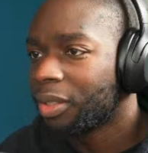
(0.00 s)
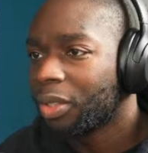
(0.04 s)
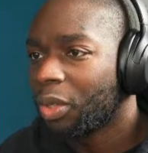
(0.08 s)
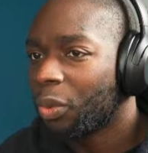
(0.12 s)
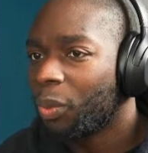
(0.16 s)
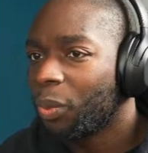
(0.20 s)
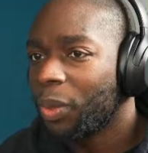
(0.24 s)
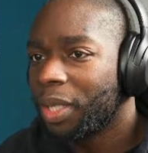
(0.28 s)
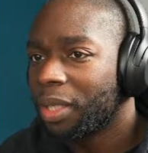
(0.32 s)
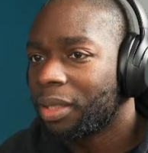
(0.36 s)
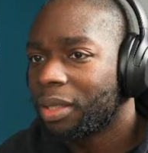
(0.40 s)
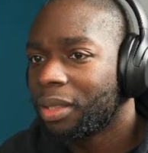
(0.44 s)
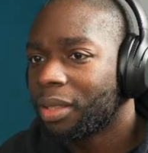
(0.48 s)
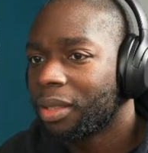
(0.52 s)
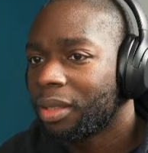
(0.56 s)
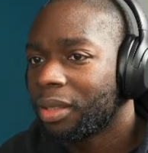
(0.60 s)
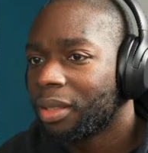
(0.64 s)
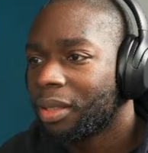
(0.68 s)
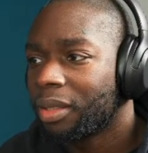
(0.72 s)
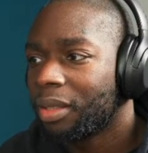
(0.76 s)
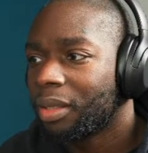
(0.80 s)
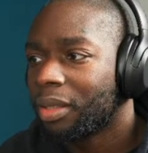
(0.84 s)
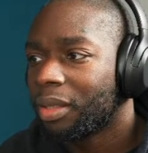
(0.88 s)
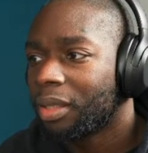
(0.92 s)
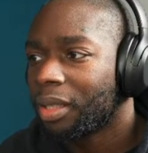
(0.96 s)
weird.
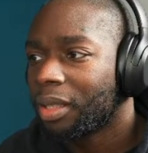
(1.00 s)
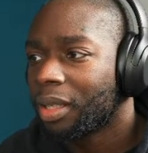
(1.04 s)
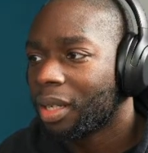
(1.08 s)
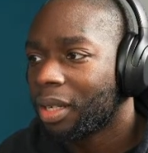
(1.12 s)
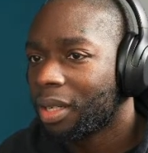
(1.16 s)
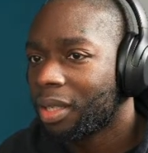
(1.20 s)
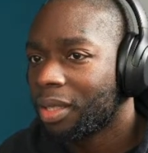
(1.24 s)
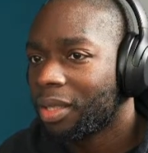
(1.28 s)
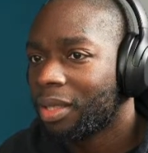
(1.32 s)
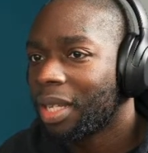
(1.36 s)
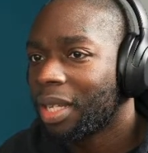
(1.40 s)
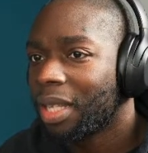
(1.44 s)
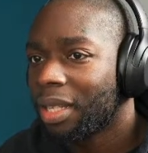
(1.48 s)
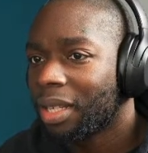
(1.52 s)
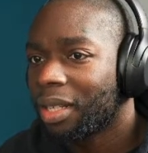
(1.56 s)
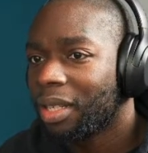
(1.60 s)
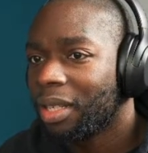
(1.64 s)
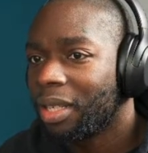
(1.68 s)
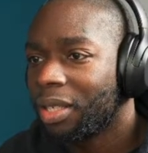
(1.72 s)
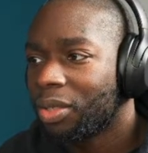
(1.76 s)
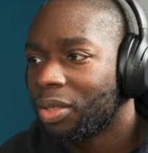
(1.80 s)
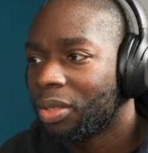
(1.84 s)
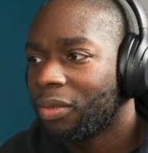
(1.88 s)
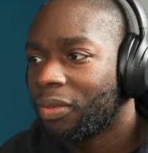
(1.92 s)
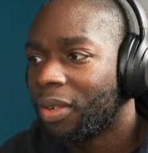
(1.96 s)
Because technically
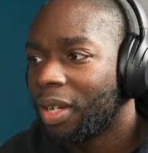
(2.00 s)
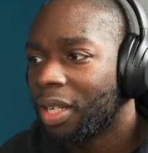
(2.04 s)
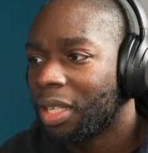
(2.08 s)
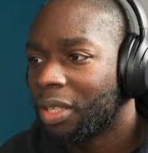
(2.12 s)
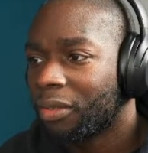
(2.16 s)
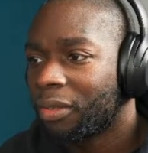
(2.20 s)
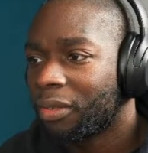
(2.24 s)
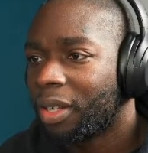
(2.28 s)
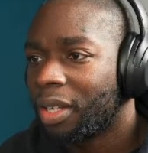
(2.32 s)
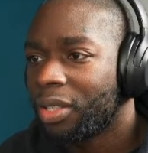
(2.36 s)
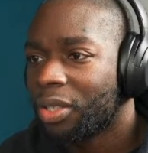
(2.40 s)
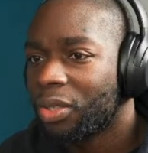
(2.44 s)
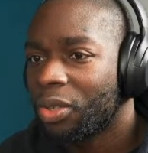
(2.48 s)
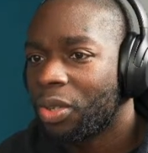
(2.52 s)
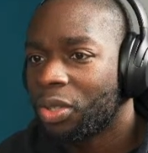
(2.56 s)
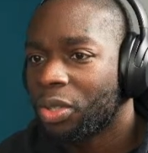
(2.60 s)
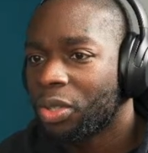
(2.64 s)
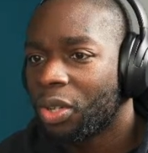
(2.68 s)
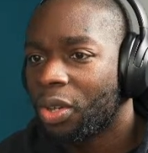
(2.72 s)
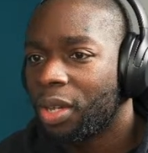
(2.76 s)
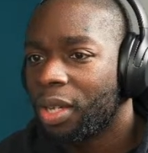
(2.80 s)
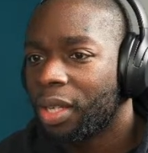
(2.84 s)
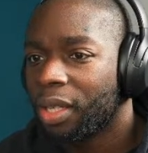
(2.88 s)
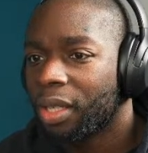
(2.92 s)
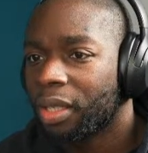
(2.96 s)
it should find it, right? So it's
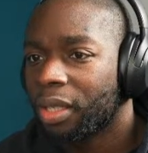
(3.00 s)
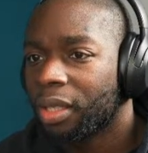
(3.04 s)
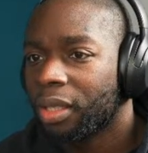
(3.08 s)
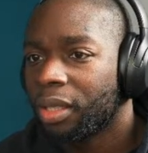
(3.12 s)
going